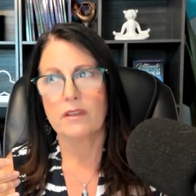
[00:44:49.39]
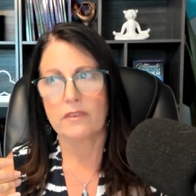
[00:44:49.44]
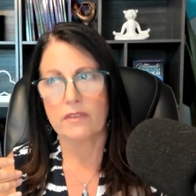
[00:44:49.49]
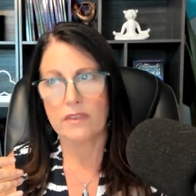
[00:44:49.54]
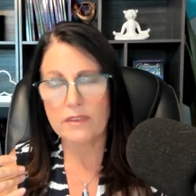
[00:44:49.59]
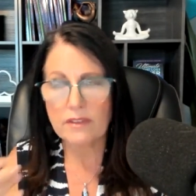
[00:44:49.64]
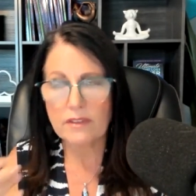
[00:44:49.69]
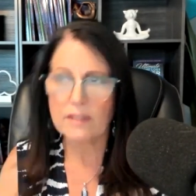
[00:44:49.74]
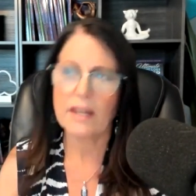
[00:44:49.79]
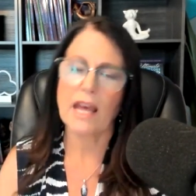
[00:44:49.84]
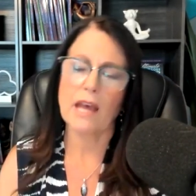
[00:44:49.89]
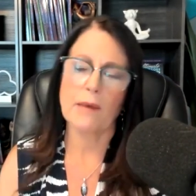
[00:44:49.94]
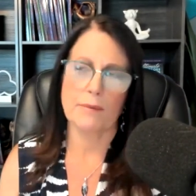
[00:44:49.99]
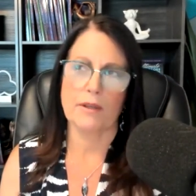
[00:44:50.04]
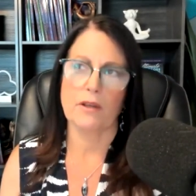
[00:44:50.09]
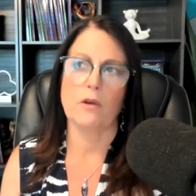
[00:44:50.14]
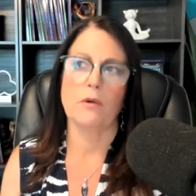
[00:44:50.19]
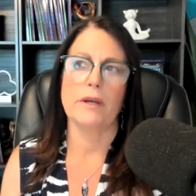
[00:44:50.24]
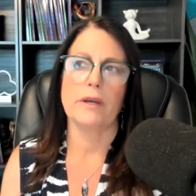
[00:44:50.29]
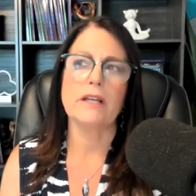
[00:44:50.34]
this could
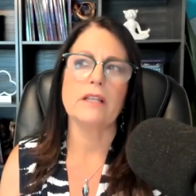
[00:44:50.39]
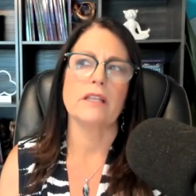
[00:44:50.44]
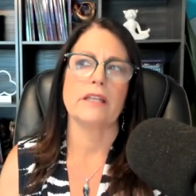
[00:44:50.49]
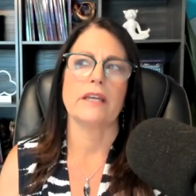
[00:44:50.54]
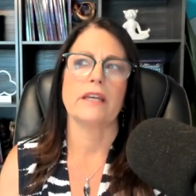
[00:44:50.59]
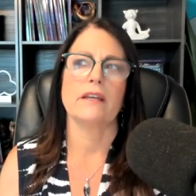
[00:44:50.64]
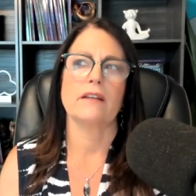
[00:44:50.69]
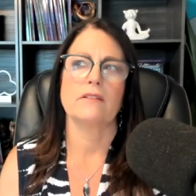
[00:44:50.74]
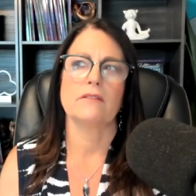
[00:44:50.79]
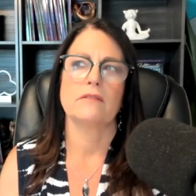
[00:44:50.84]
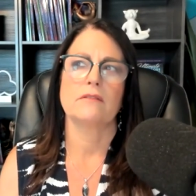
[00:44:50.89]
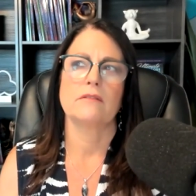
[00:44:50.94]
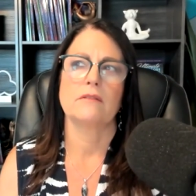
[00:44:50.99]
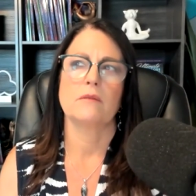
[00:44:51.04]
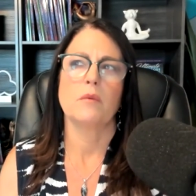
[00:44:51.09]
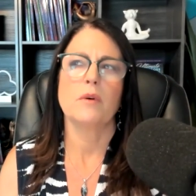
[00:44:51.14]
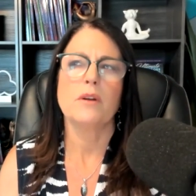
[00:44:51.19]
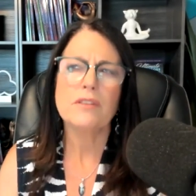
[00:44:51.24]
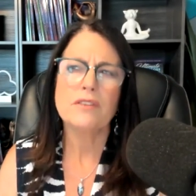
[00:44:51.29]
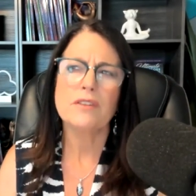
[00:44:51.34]
happen quickly.
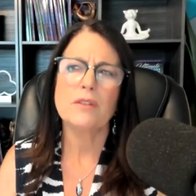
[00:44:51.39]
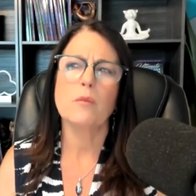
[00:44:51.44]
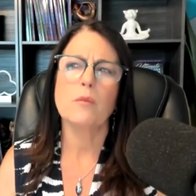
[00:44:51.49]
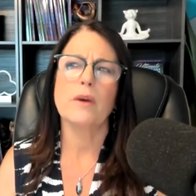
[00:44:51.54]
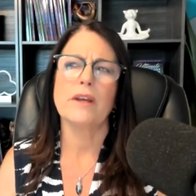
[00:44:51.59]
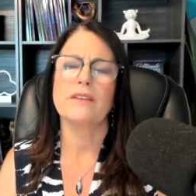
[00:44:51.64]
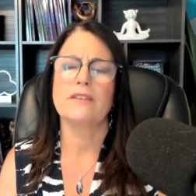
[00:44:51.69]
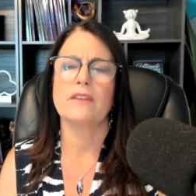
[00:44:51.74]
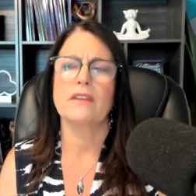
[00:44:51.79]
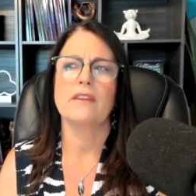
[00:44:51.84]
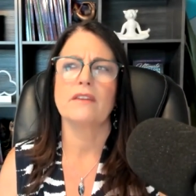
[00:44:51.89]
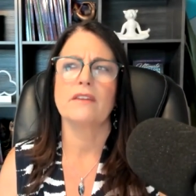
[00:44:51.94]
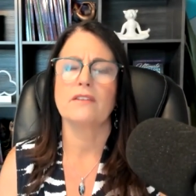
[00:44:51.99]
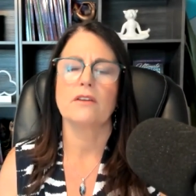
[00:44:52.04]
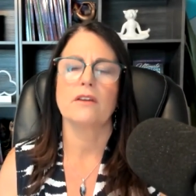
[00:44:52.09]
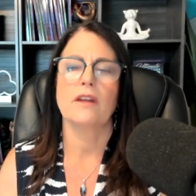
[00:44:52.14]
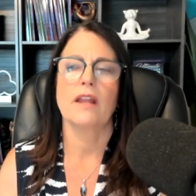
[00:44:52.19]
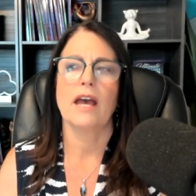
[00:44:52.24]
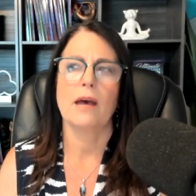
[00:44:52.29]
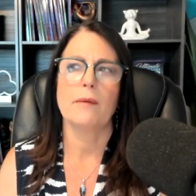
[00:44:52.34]
What are some ways that this
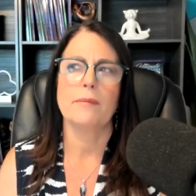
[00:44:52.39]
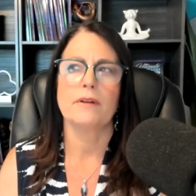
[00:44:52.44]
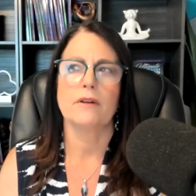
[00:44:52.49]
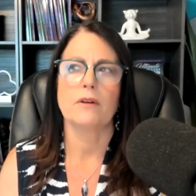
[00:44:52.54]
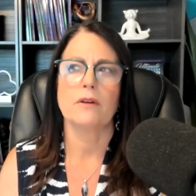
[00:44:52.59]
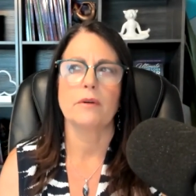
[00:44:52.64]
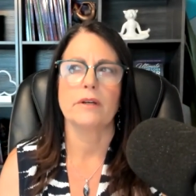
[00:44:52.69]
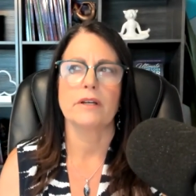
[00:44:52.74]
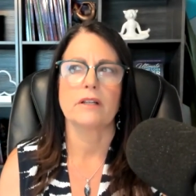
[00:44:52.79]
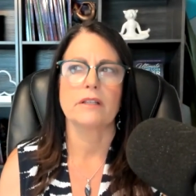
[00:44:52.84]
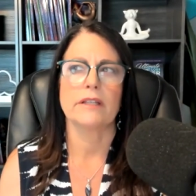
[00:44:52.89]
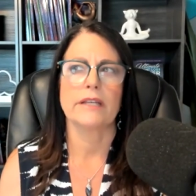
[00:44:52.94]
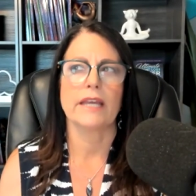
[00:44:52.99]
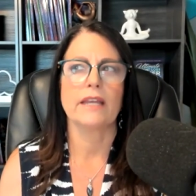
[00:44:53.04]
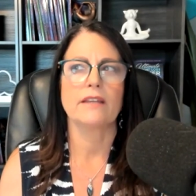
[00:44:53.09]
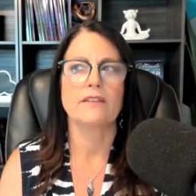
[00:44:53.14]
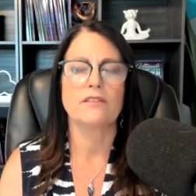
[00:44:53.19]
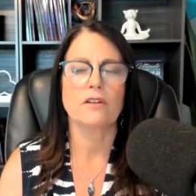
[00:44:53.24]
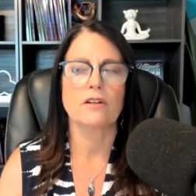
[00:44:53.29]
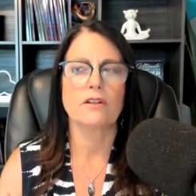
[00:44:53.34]
could happen quickly?
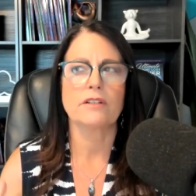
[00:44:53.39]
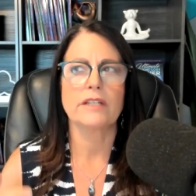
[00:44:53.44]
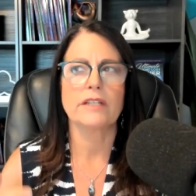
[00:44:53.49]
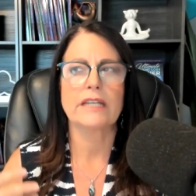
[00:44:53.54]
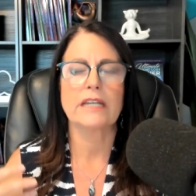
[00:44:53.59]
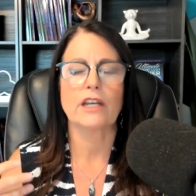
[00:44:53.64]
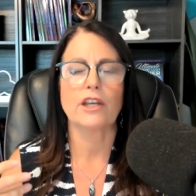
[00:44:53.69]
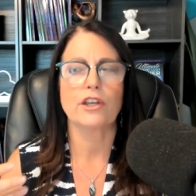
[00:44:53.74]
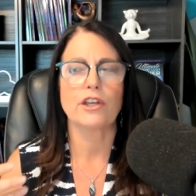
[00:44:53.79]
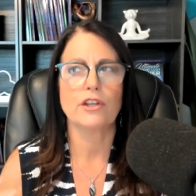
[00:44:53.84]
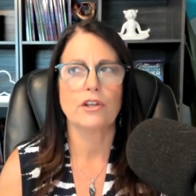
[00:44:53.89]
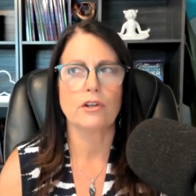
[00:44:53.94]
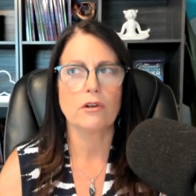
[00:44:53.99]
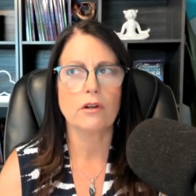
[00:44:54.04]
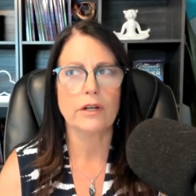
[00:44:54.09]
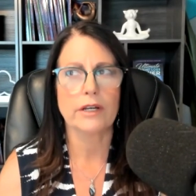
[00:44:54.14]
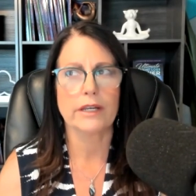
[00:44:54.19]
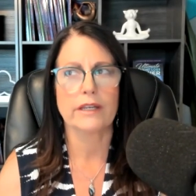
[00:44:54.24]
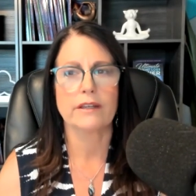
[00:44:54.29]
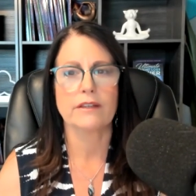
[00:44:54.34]
And start to get
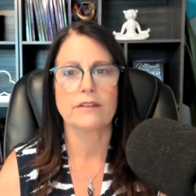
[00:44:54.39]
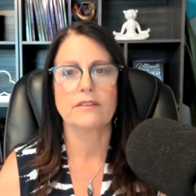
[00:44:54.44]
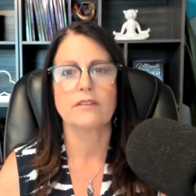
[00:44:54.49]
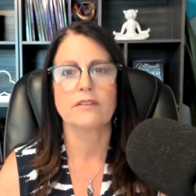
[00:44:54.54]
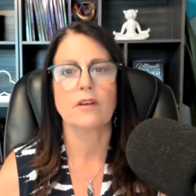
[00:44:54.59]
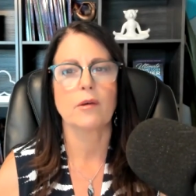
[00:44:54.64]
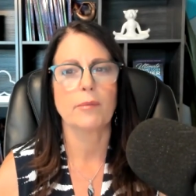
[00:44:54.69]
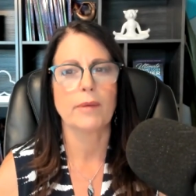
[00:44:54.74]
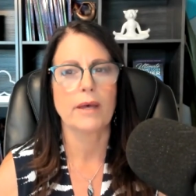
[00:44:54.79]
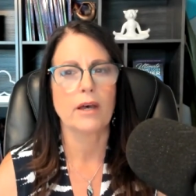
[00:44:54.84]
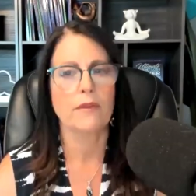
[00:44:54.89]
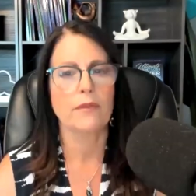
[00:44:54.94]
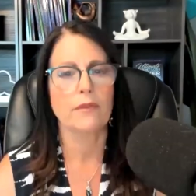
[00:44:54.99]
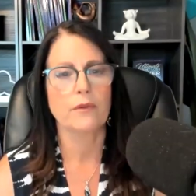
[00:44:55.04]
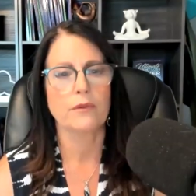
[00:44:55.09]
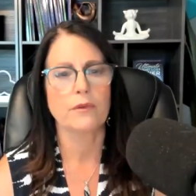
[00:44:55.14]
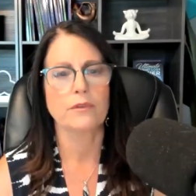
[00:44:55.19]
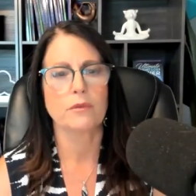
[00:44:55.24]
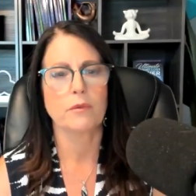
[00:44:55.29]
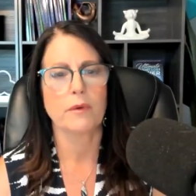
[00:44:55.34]
curious about
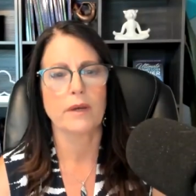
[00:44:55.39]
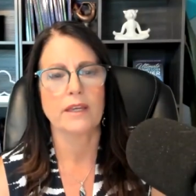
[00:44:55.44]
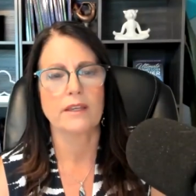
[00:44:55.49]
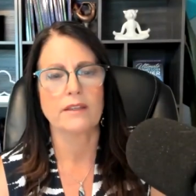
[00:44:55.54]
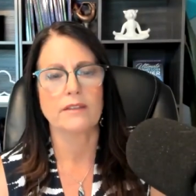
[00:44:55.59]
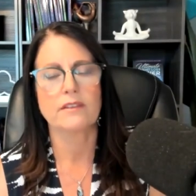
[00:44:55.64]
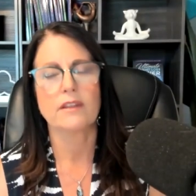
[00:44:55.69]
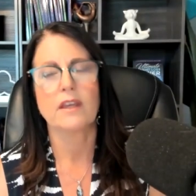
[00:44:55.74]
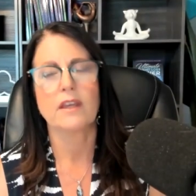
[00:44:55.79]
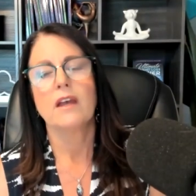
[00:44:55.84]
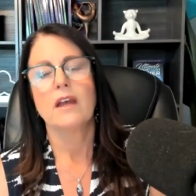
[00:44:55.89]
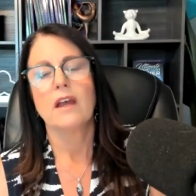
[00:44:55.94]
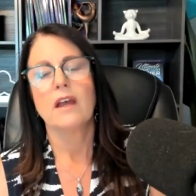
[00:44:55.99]
those ways.